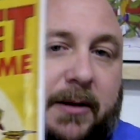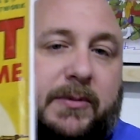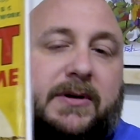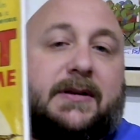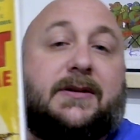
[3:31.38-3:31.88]

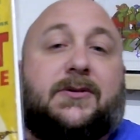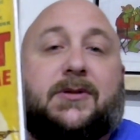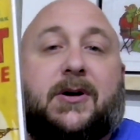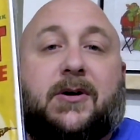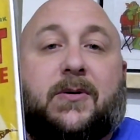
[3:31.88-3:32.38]
big deal
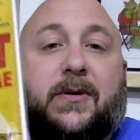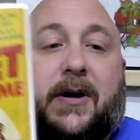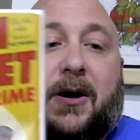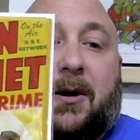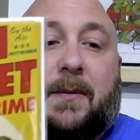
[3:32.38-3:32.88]
though,
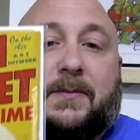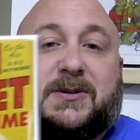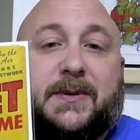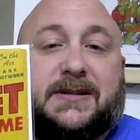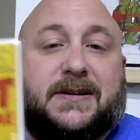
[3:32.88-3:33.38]
um,
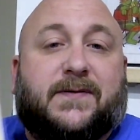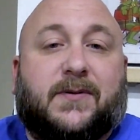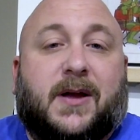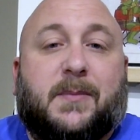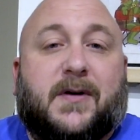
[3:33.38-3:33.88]
especially for
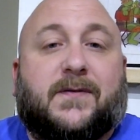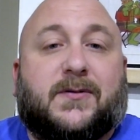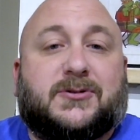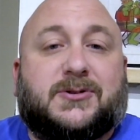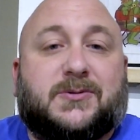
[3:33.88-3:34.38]
like my
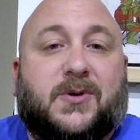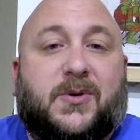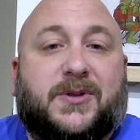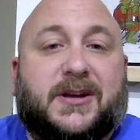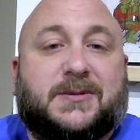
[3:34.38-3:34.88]
first two
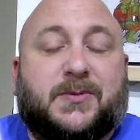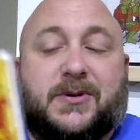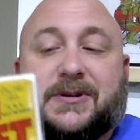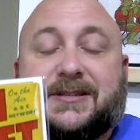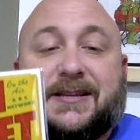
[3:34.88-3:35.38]
Golden Age
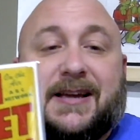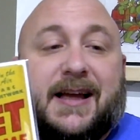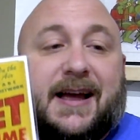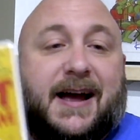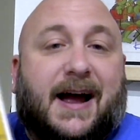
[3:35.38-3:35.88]
books.
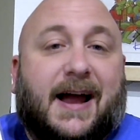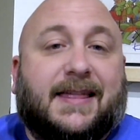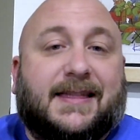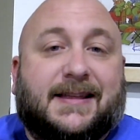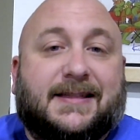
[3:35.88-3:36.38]
I
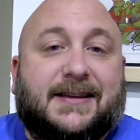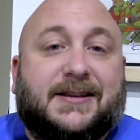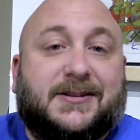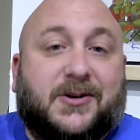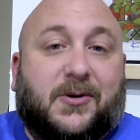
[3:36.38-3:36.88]
think
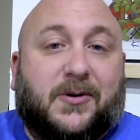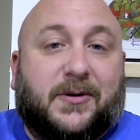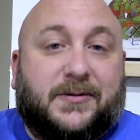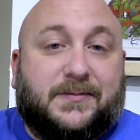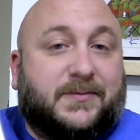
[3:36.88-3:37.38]
these
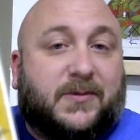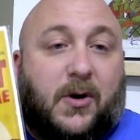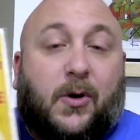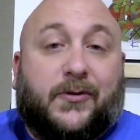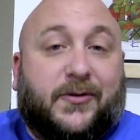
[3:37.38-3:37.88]
are
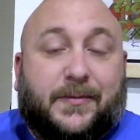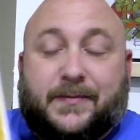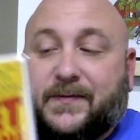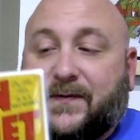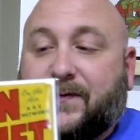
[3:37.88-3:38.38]
awesome.
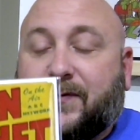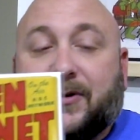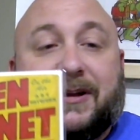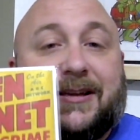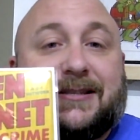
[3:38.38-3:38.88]

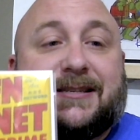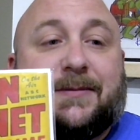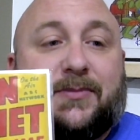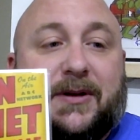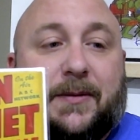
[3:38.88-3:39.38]
Freaking simply